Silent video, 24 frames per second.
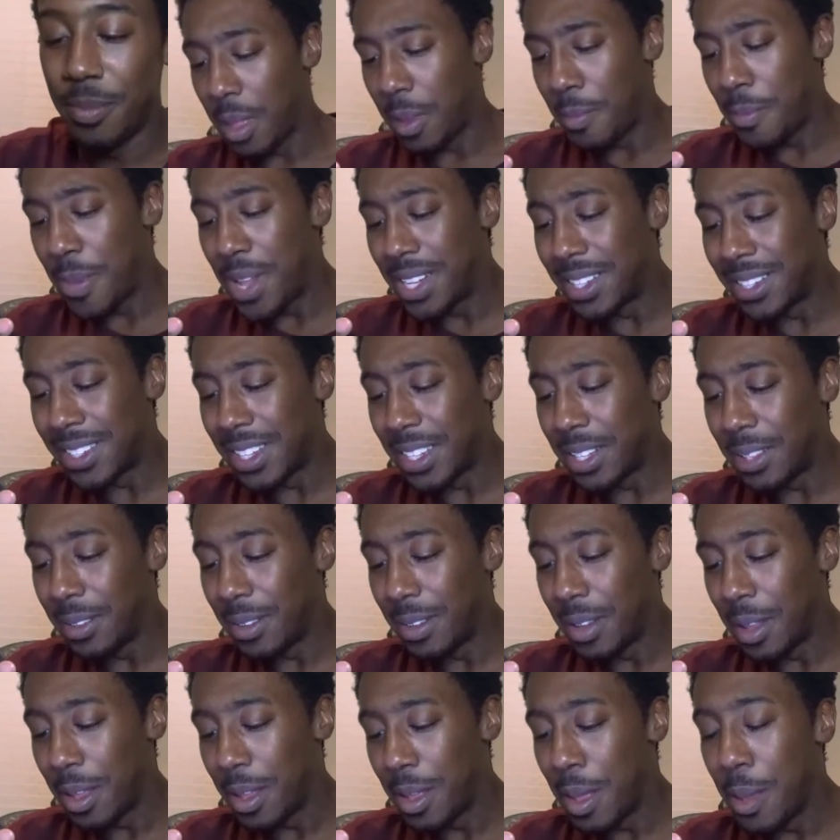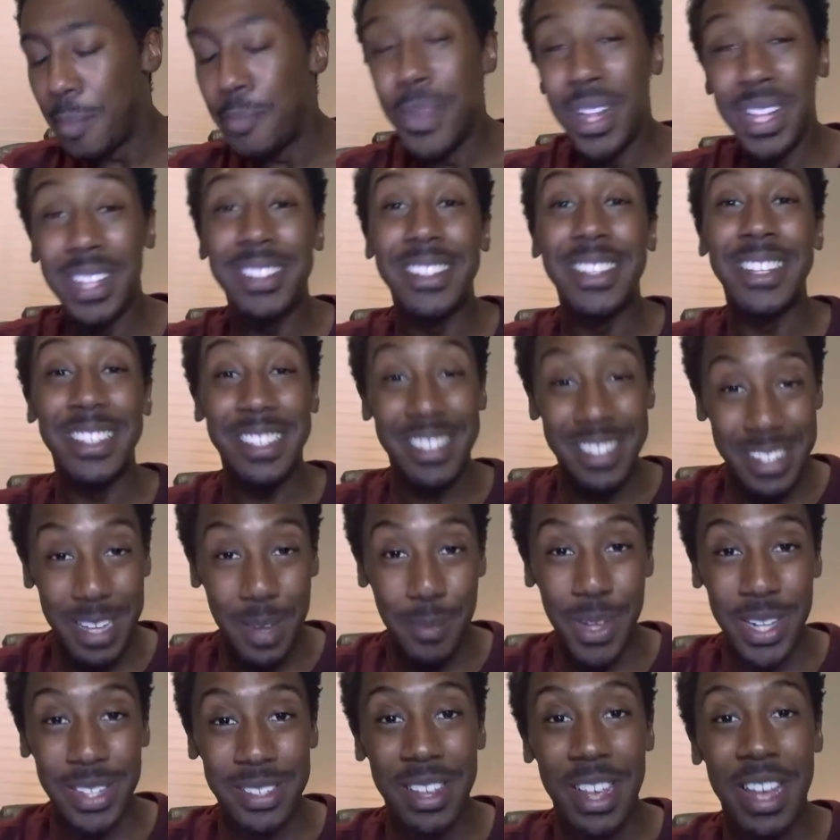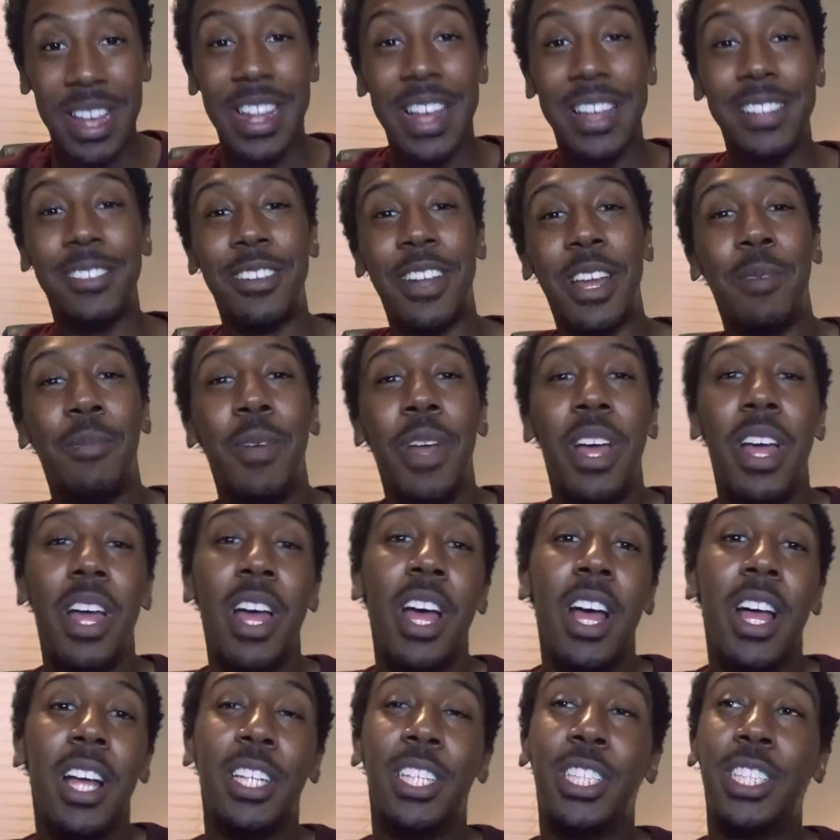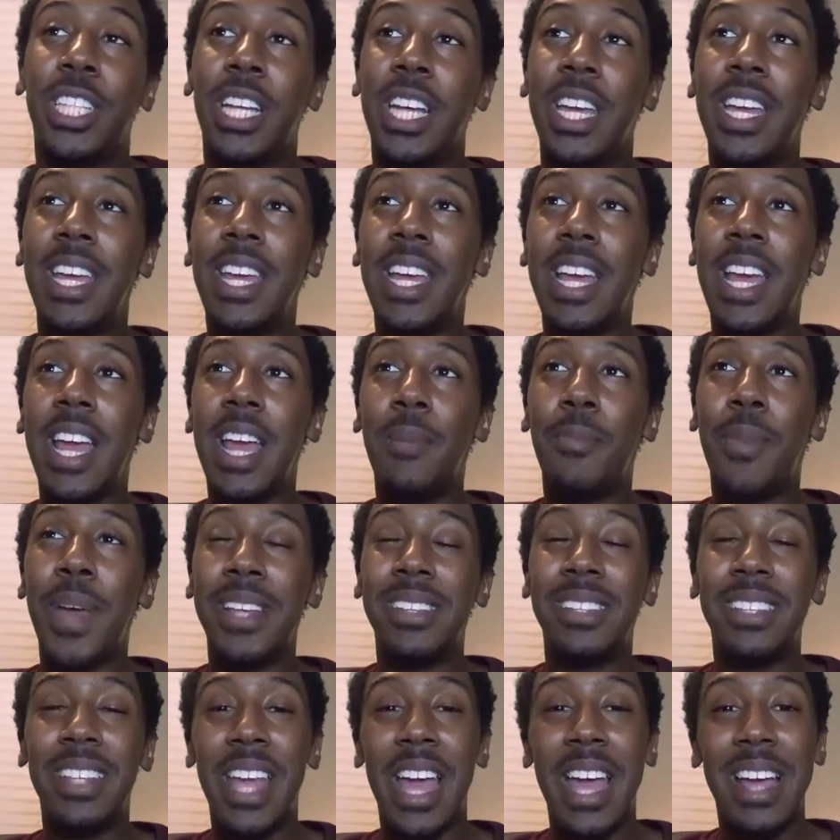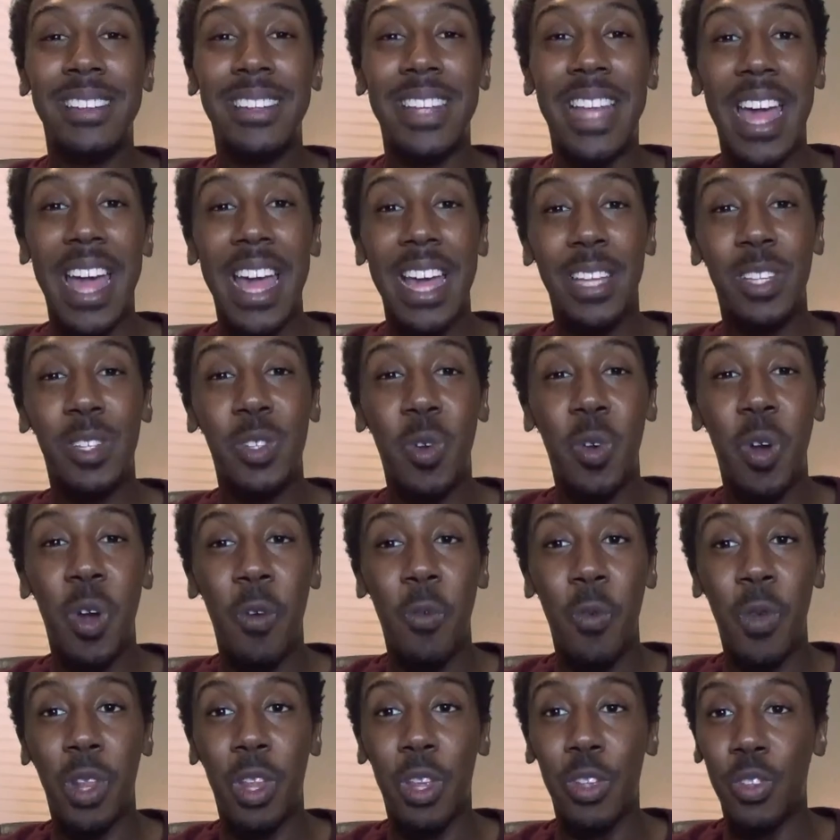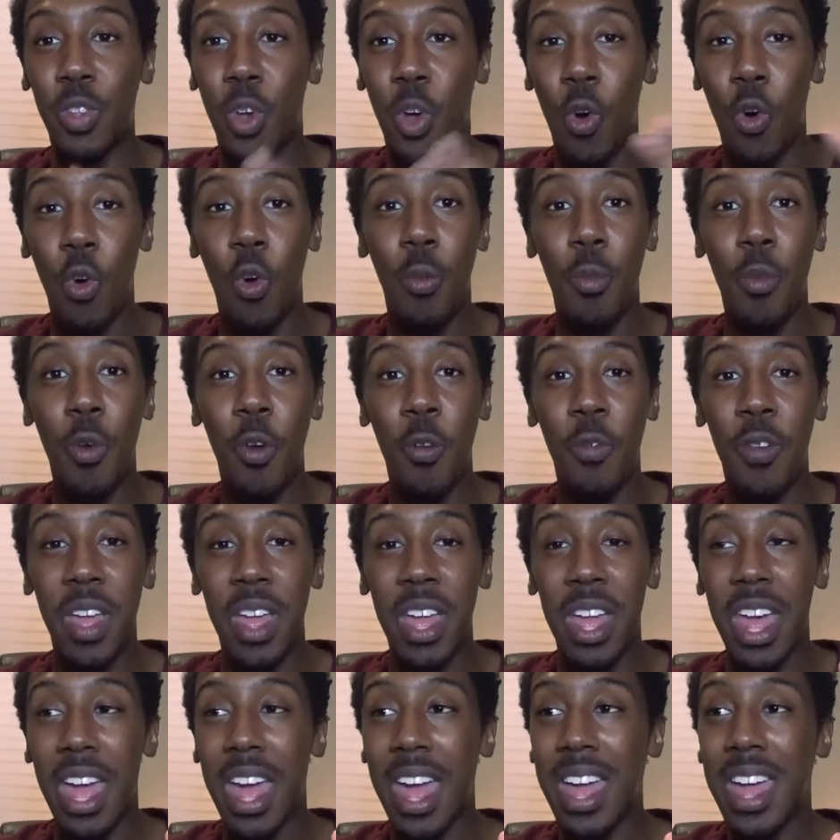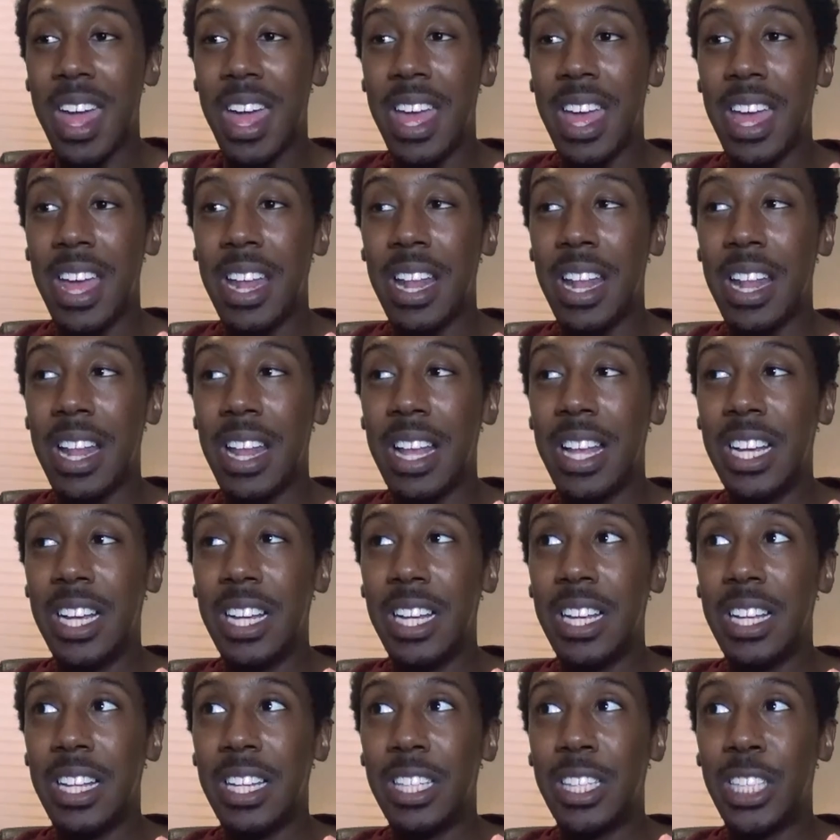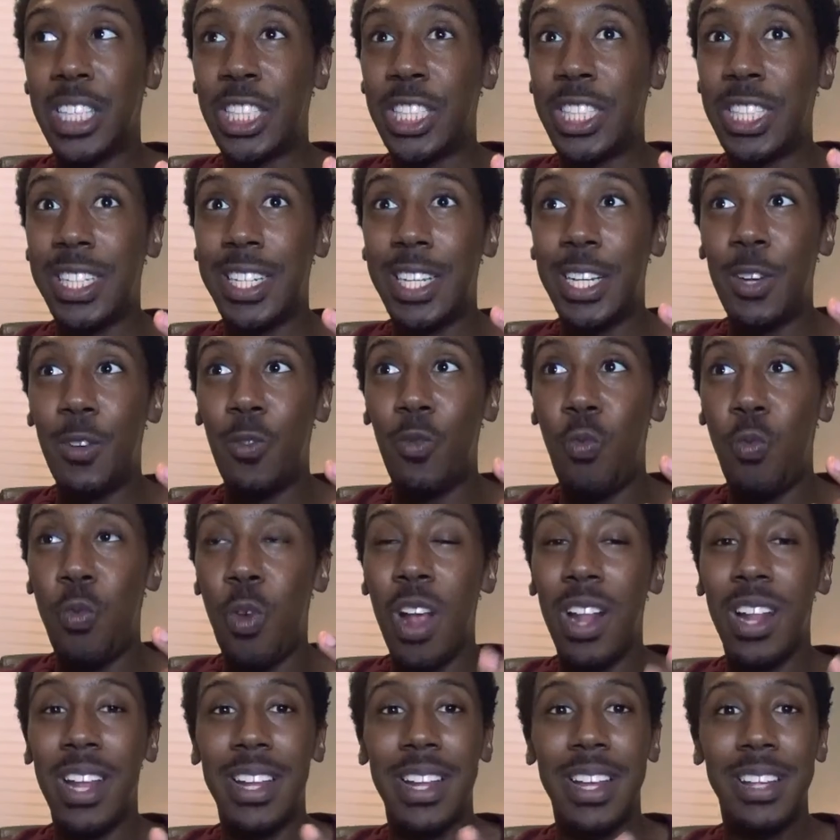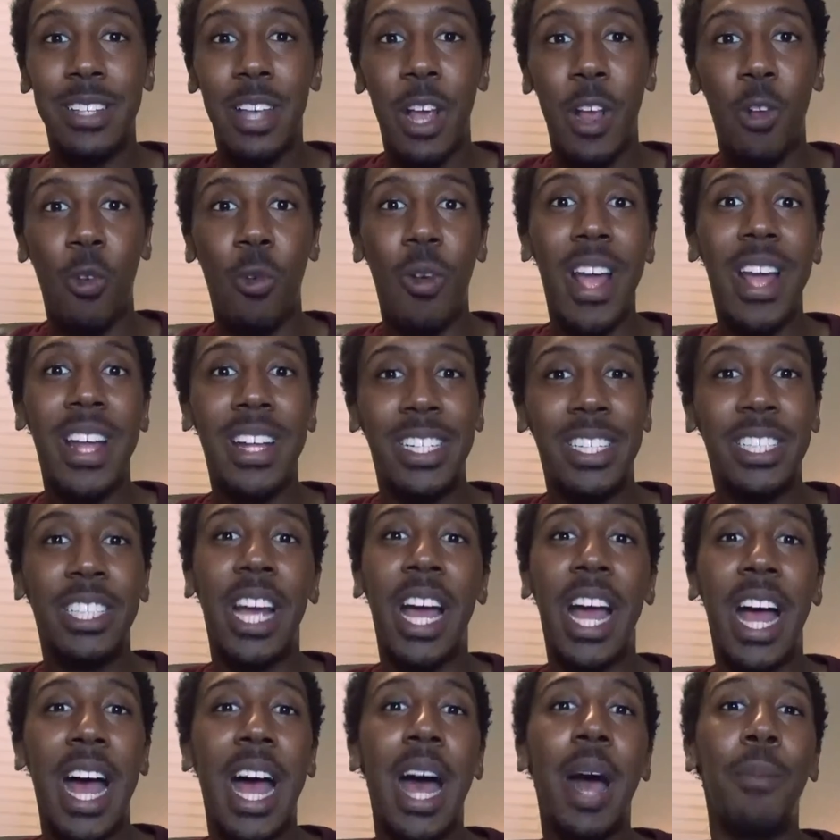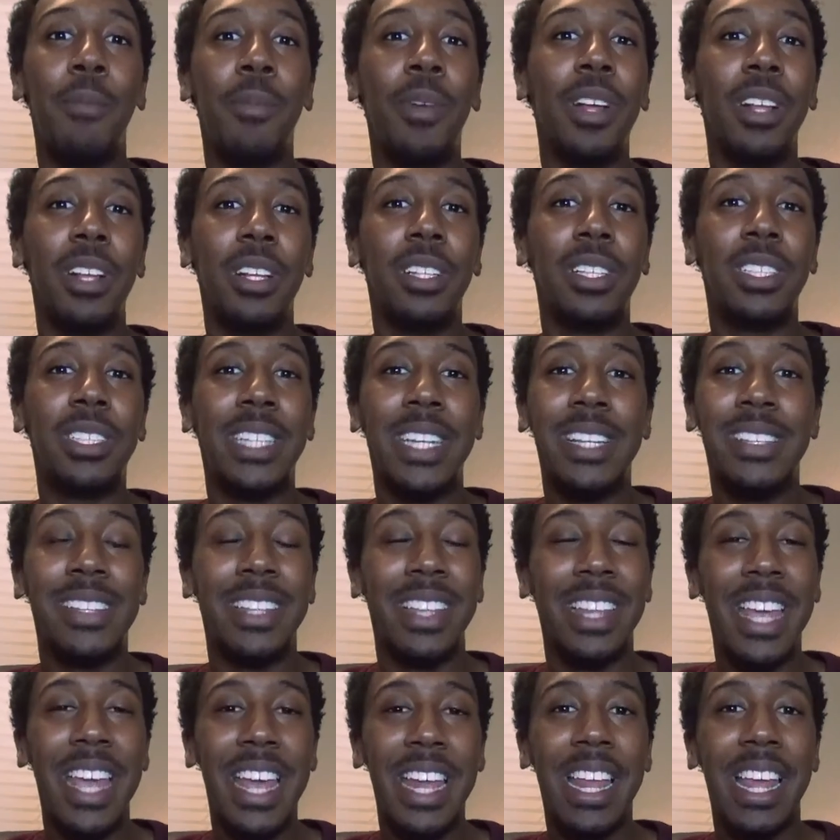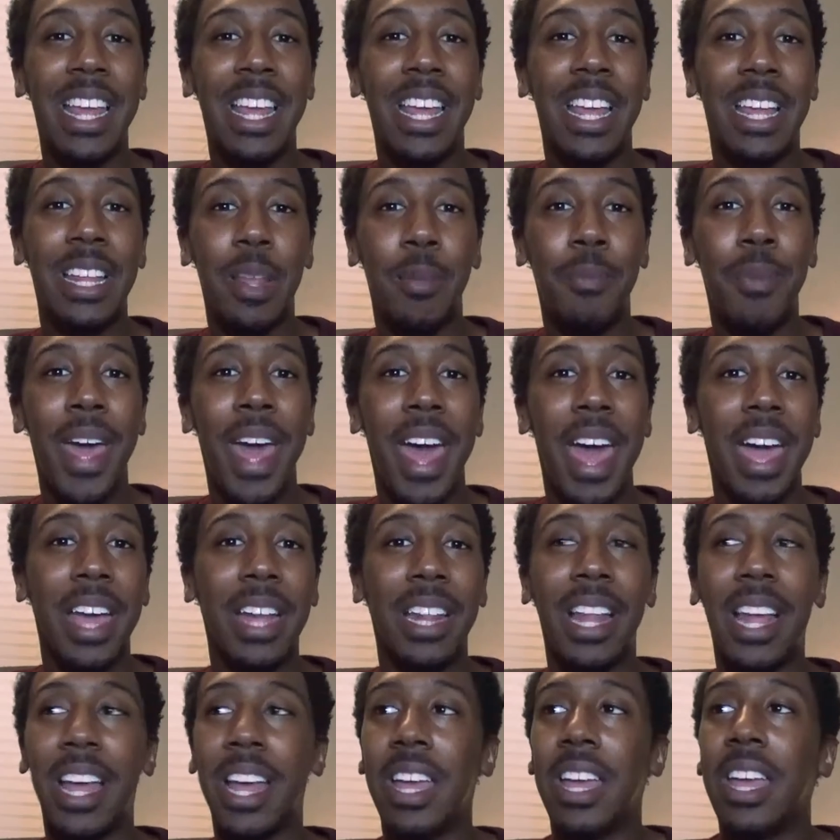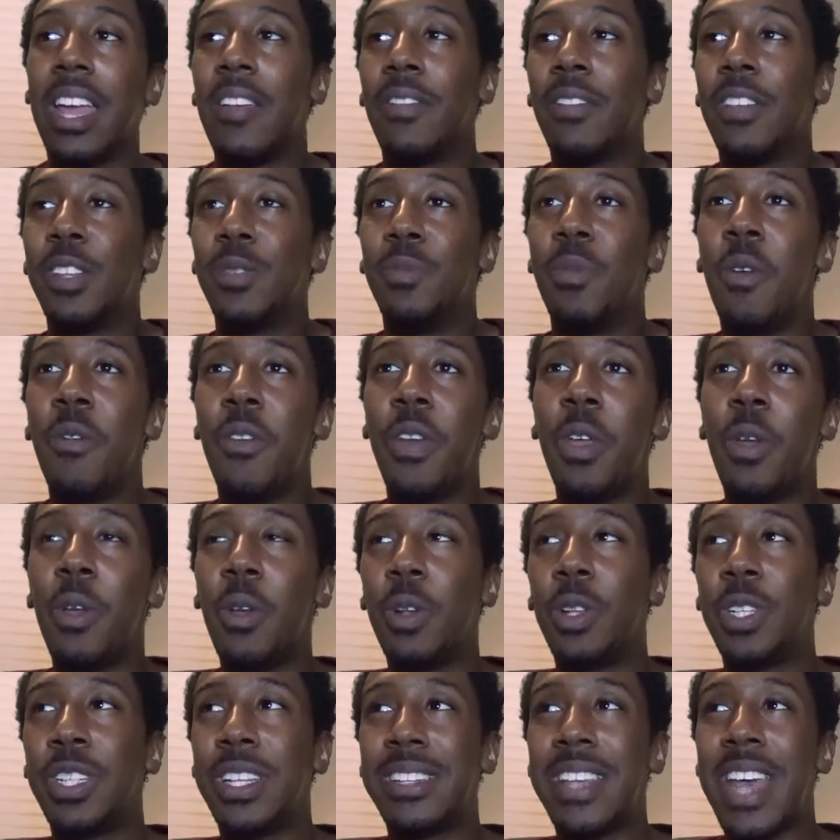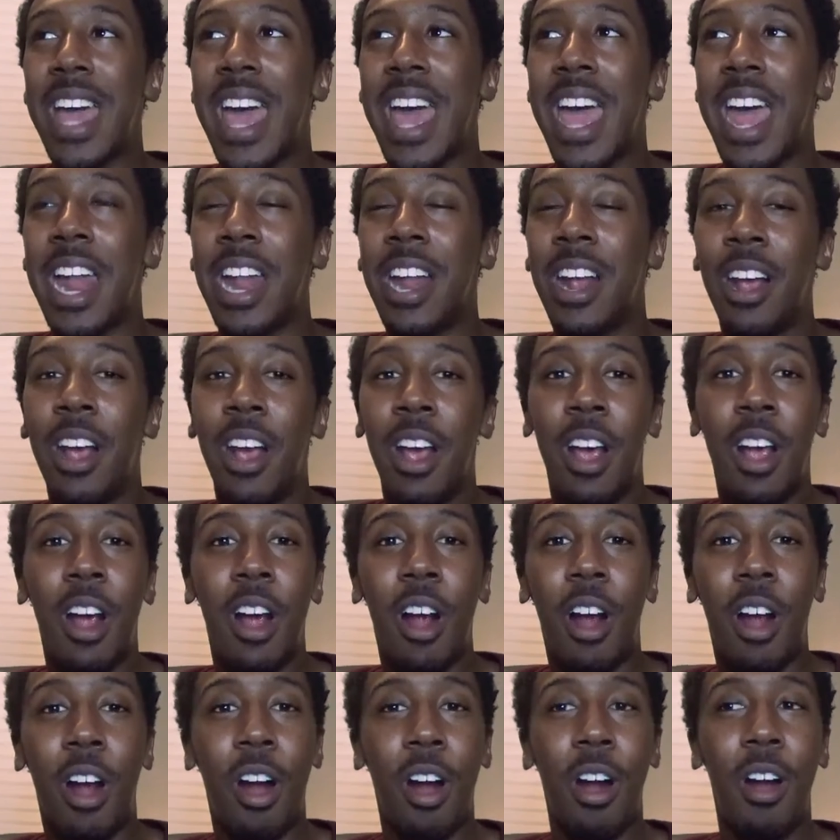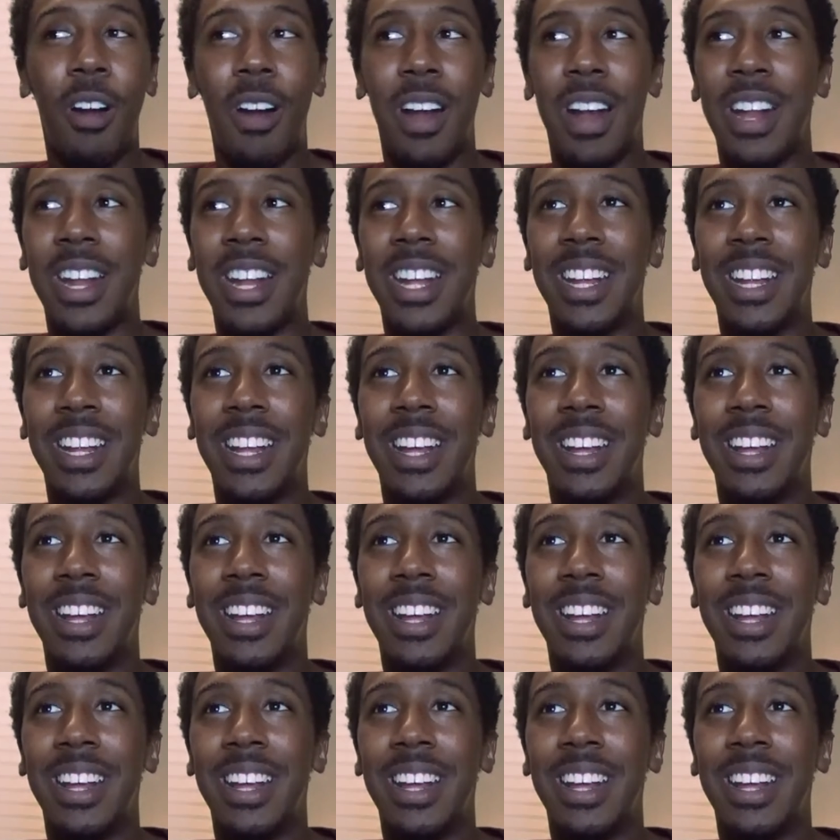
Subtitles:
Millicent Simmons, that's her name. She basically has the A story with this whole movie, and she really does a great job just leading the pack. Like, if this movie just had her in it,